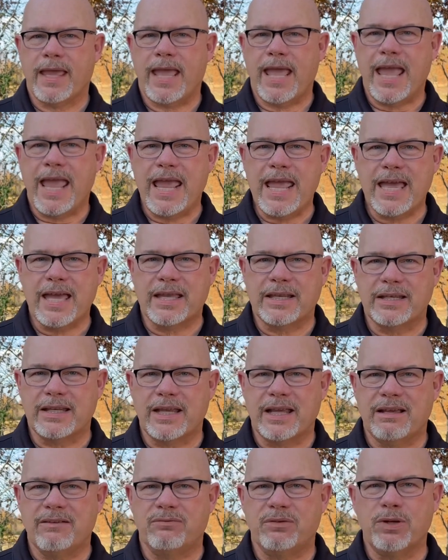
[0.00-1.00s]
And
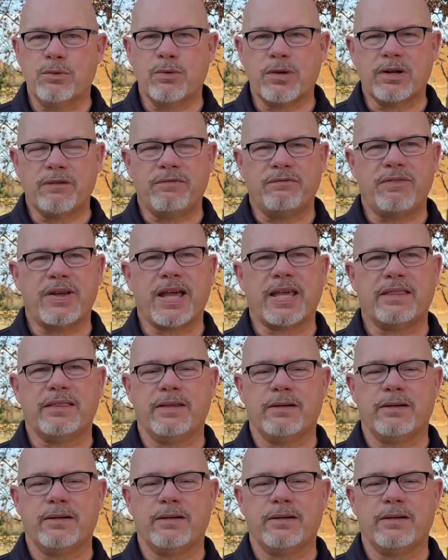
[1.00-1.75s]
if we want to affect